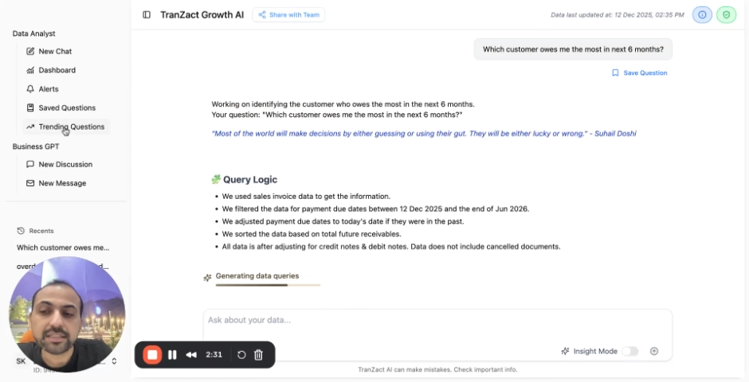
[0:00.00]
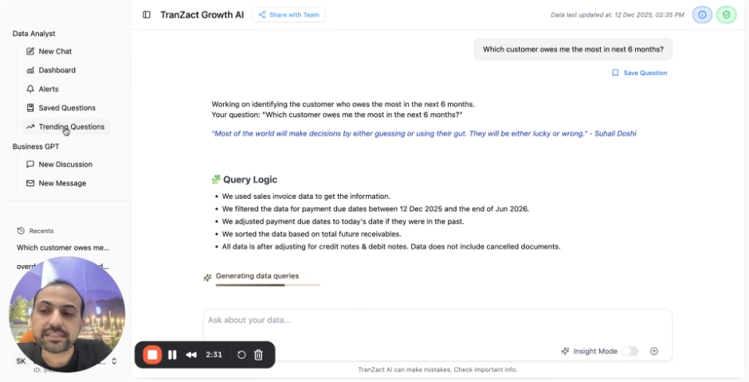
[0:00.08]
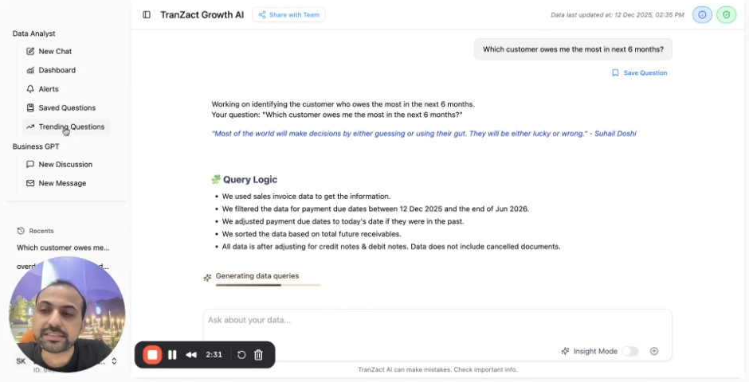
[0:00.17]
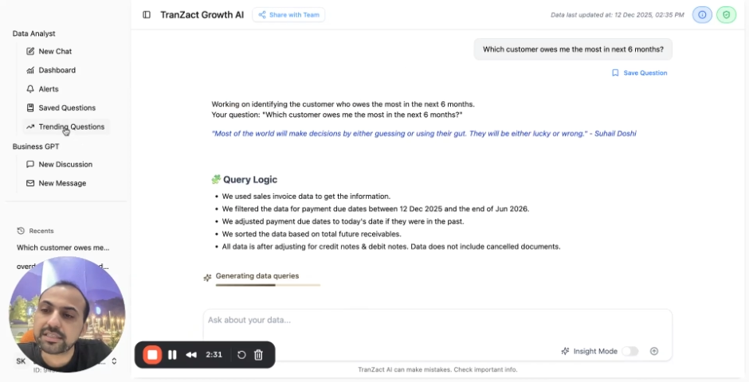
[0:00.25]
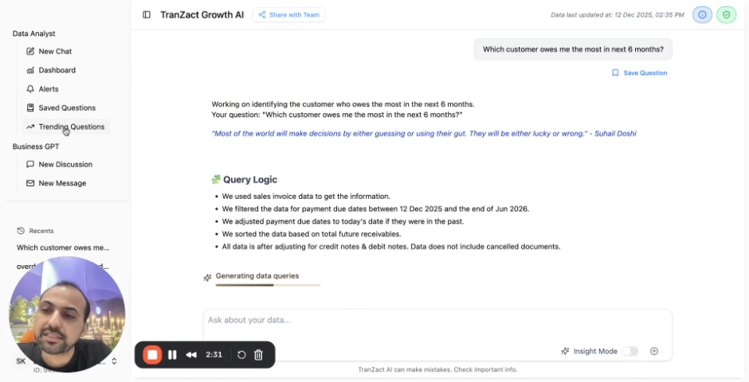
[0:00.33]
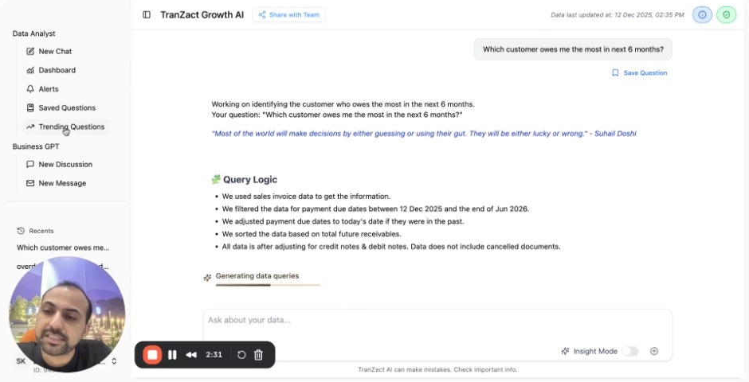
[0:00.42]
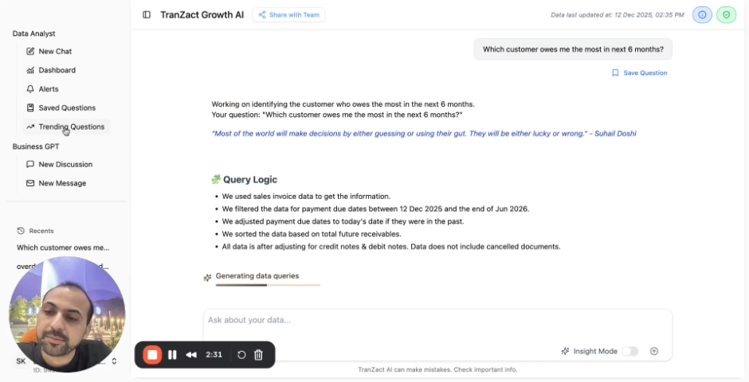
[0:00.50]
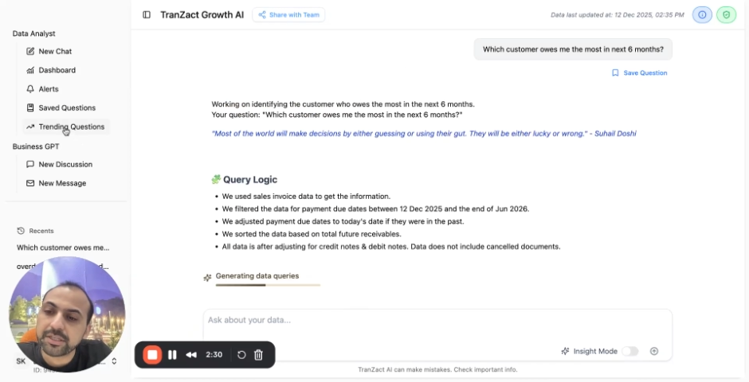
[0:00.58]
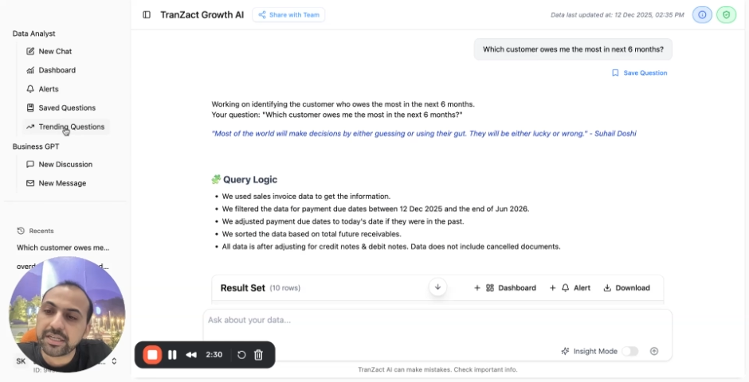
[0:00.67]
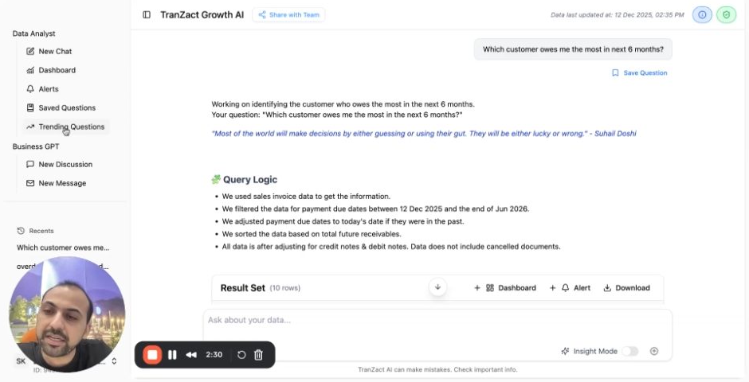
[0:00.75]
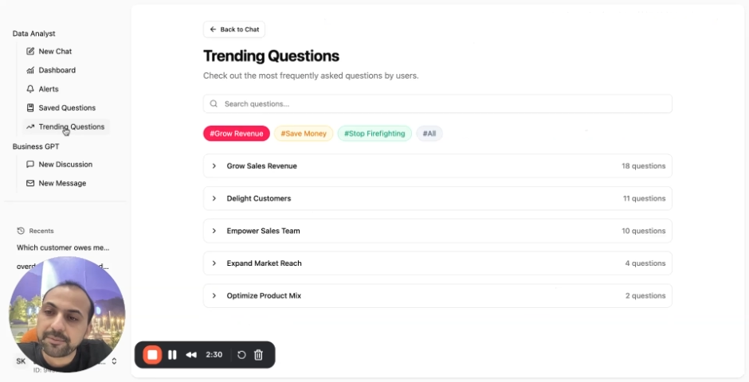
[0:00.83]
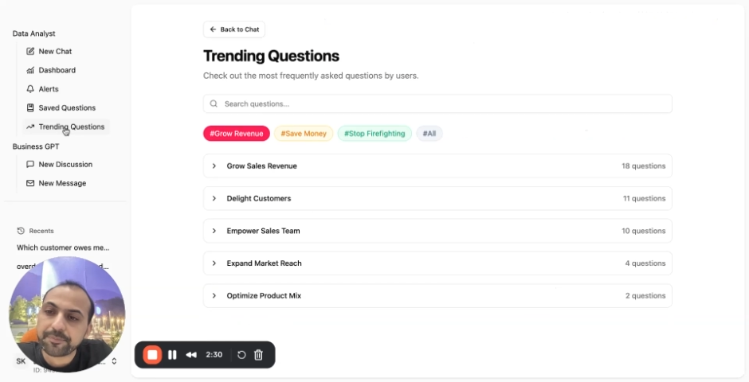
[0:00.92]

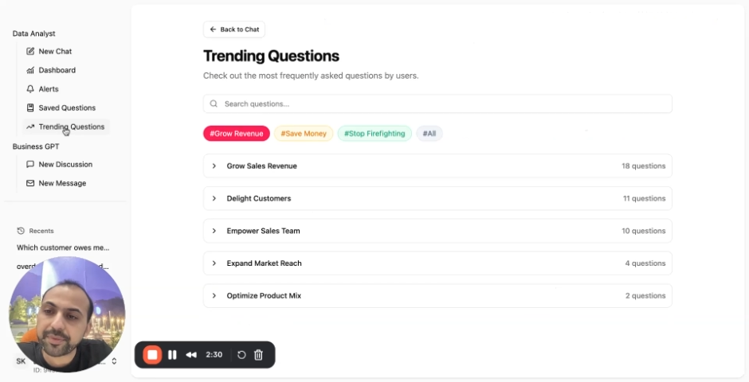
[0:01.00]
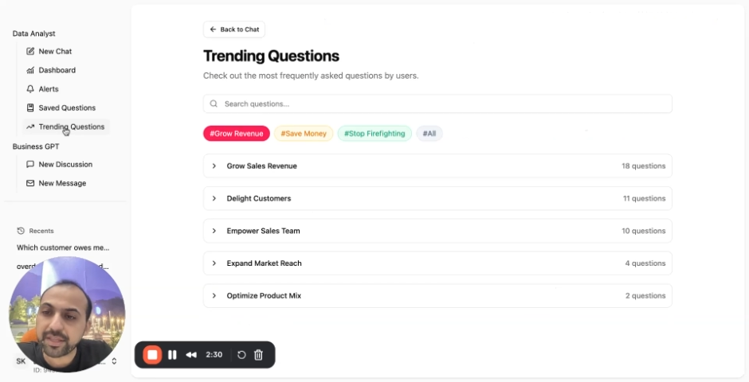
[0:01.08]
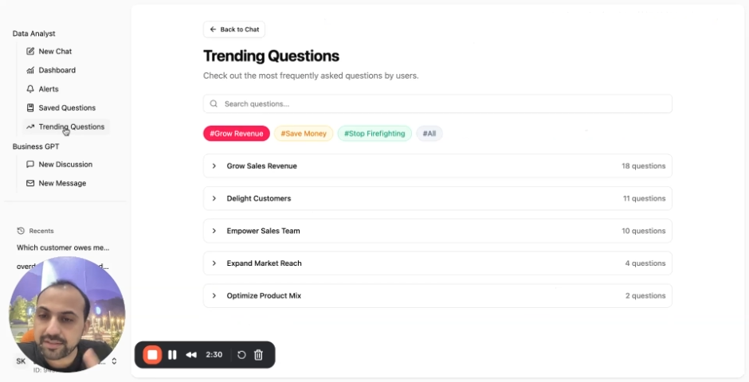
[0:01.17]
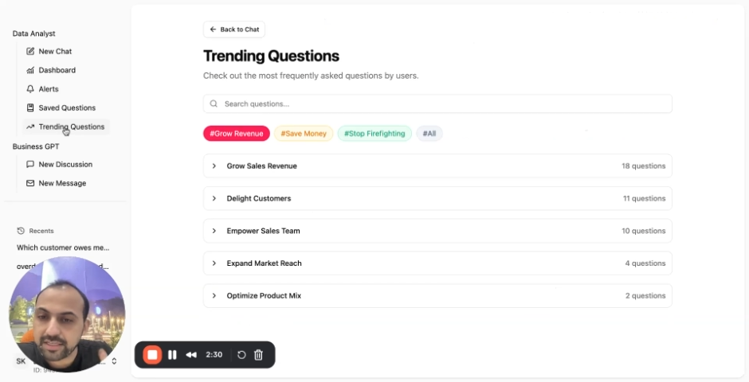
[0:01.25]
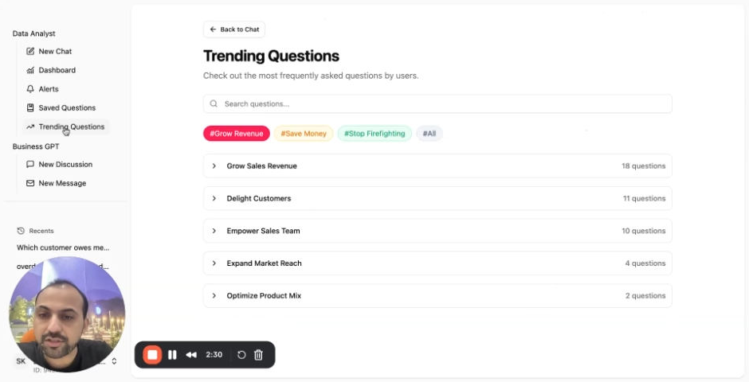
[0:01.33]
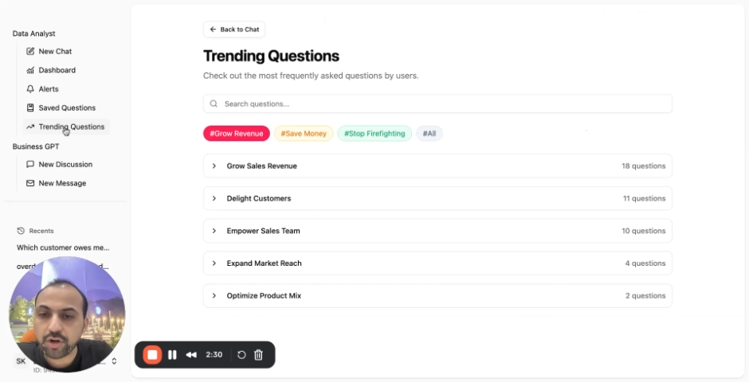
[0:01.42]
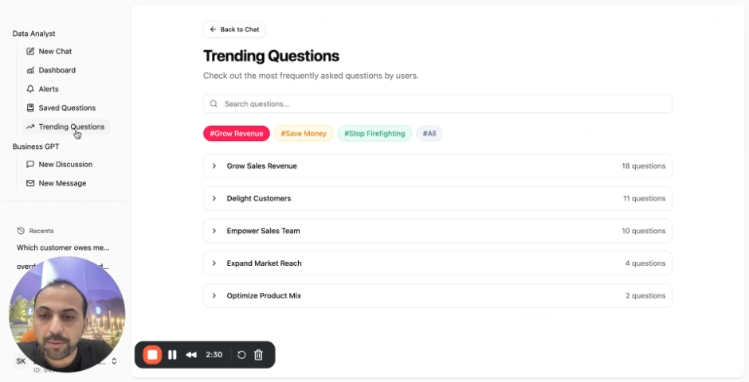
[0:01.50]
Similarly, there's an